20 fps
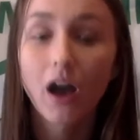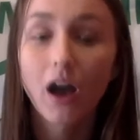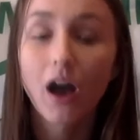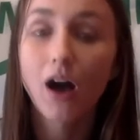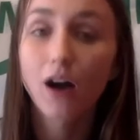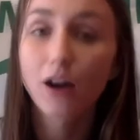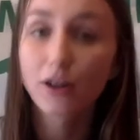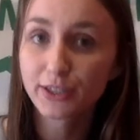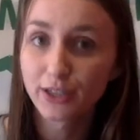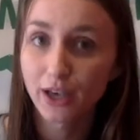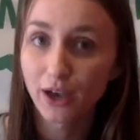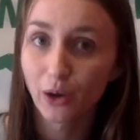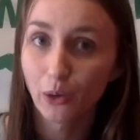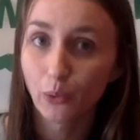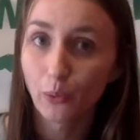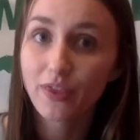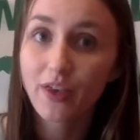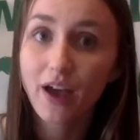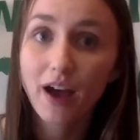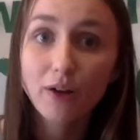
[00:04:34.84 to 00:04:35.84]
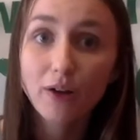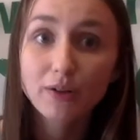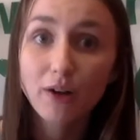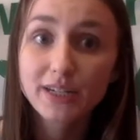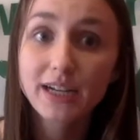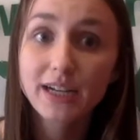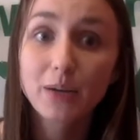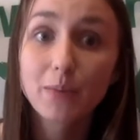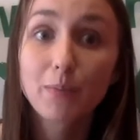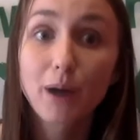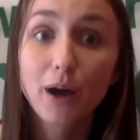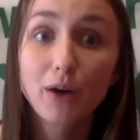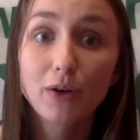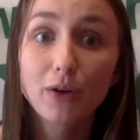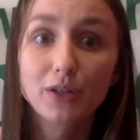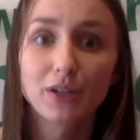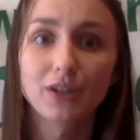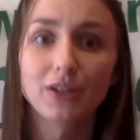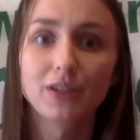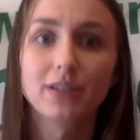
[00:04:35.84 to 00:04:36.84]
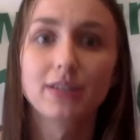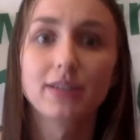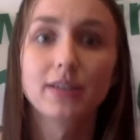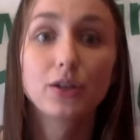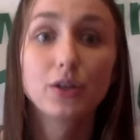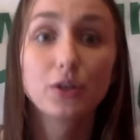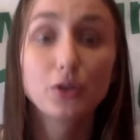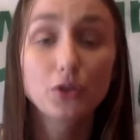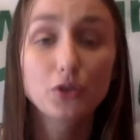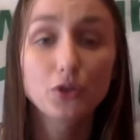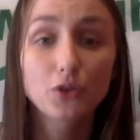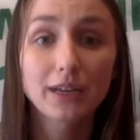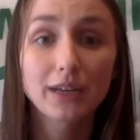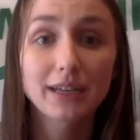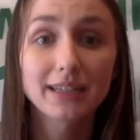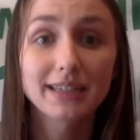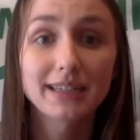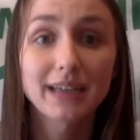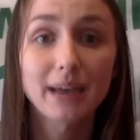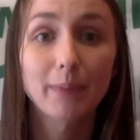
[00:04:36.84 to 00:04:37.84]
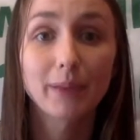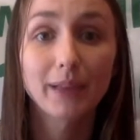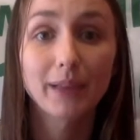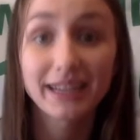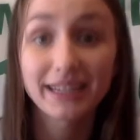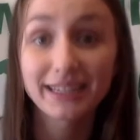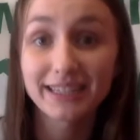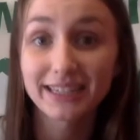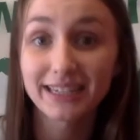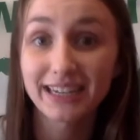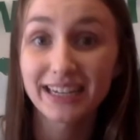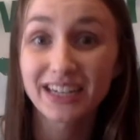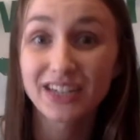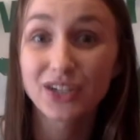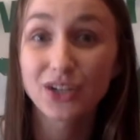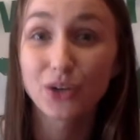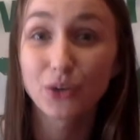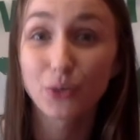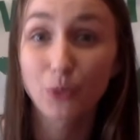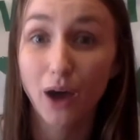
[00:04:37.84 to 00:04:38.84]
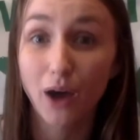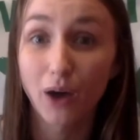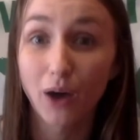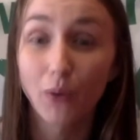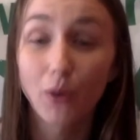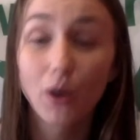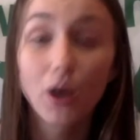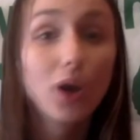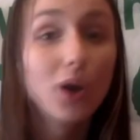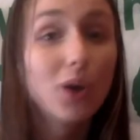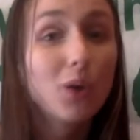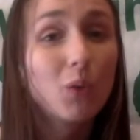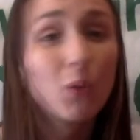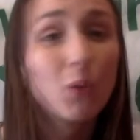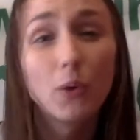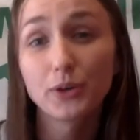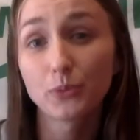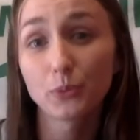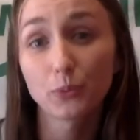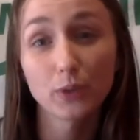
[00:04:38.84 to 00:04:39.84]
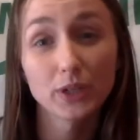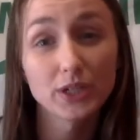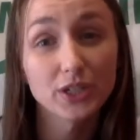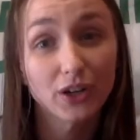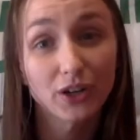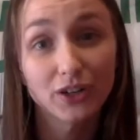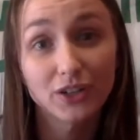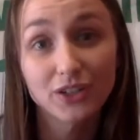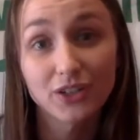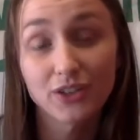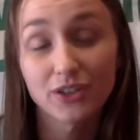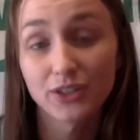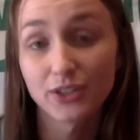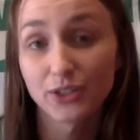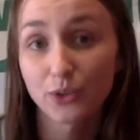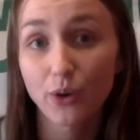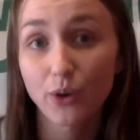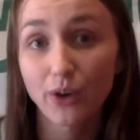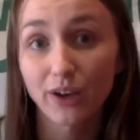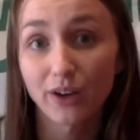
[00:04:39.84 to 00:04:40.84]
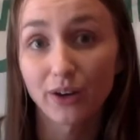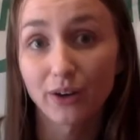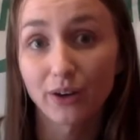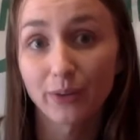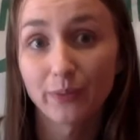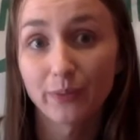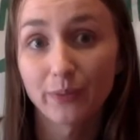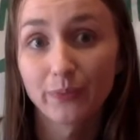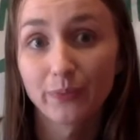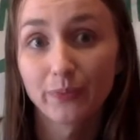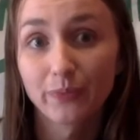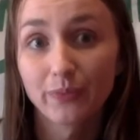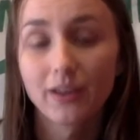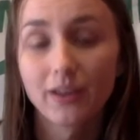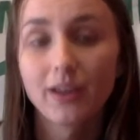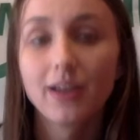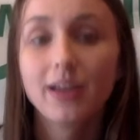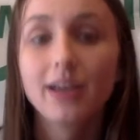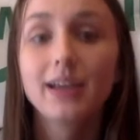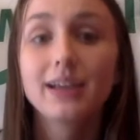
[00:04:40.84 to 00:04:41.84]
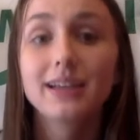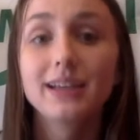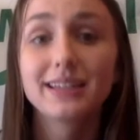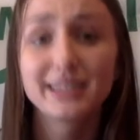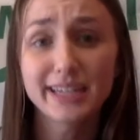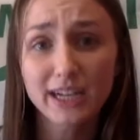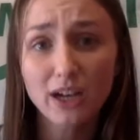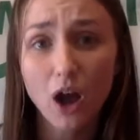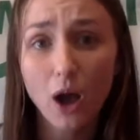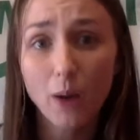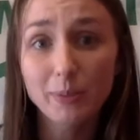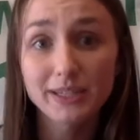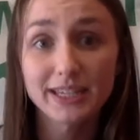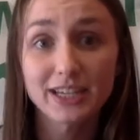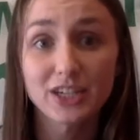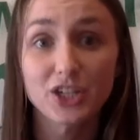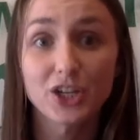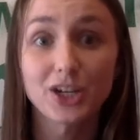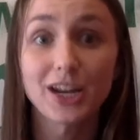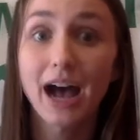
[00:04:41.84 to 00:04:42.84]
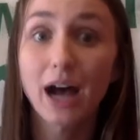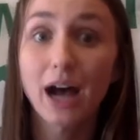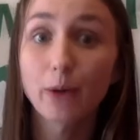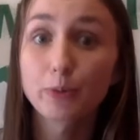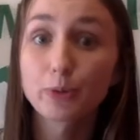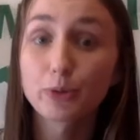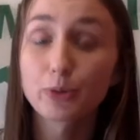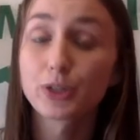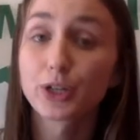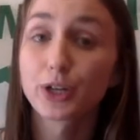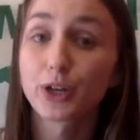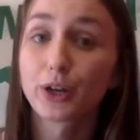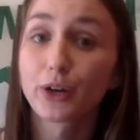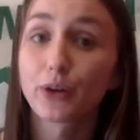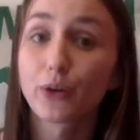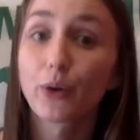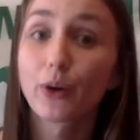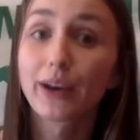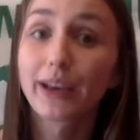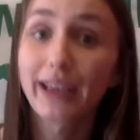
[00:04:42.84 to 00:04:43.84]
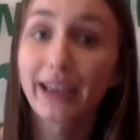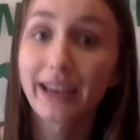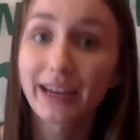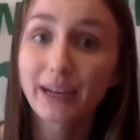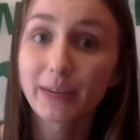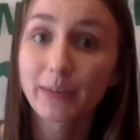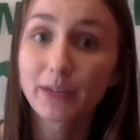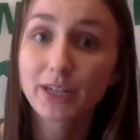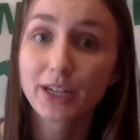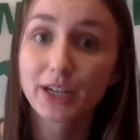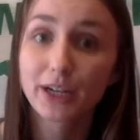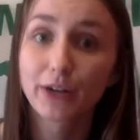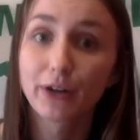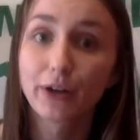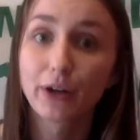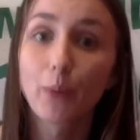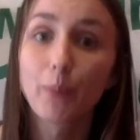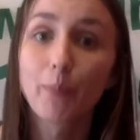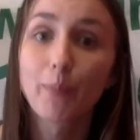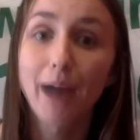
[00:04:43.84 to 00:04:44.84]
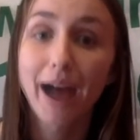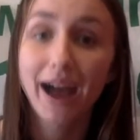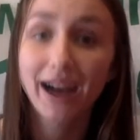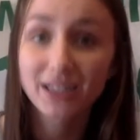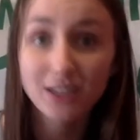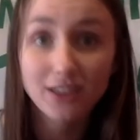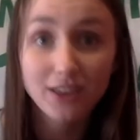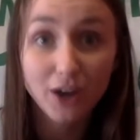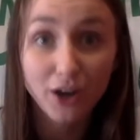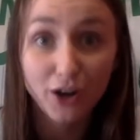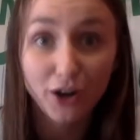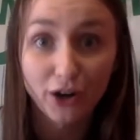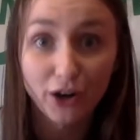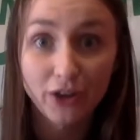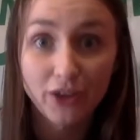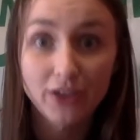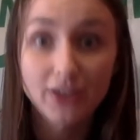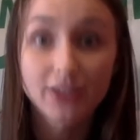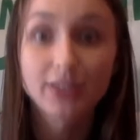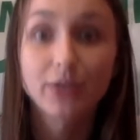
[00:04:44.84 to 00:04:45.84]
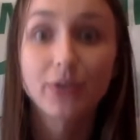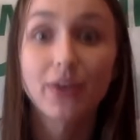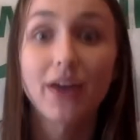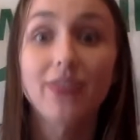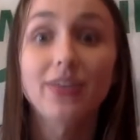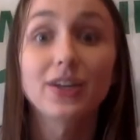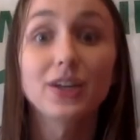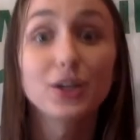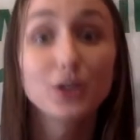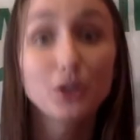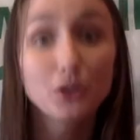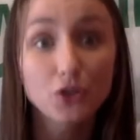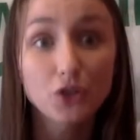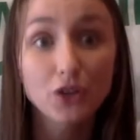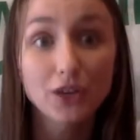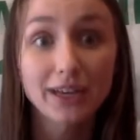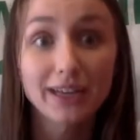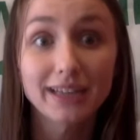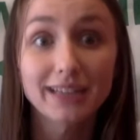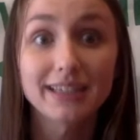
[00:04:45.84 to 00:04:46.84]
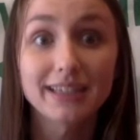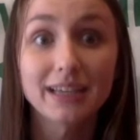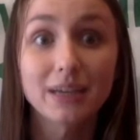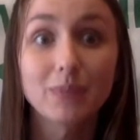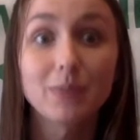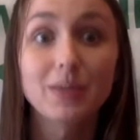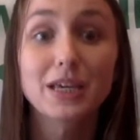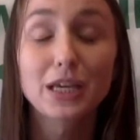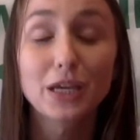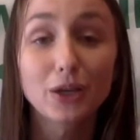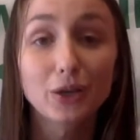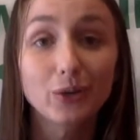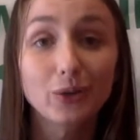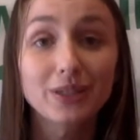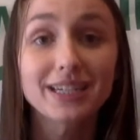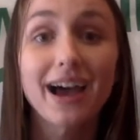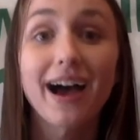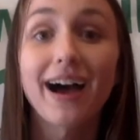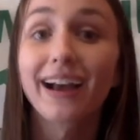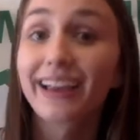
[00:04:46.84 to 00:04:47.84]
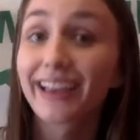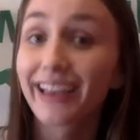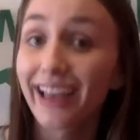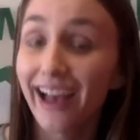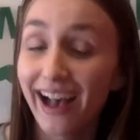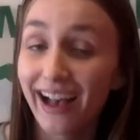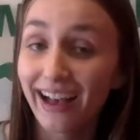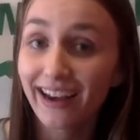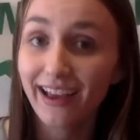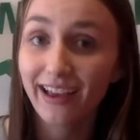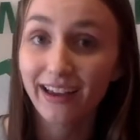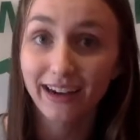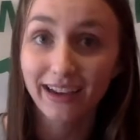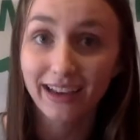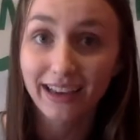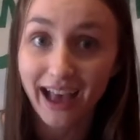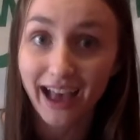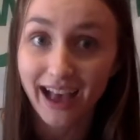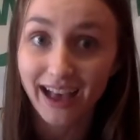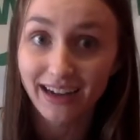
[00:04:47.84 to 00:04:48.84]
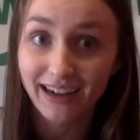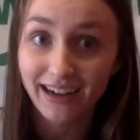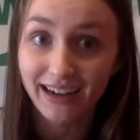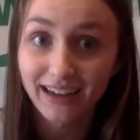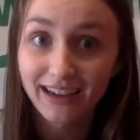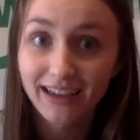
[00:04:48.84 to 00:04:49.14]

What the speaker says: Also, without decomposers, the nutrients that plants need to grow wouldn't return to the soil. Decomposition helps return organic material back to the earth so that the nutrients can be used again and again.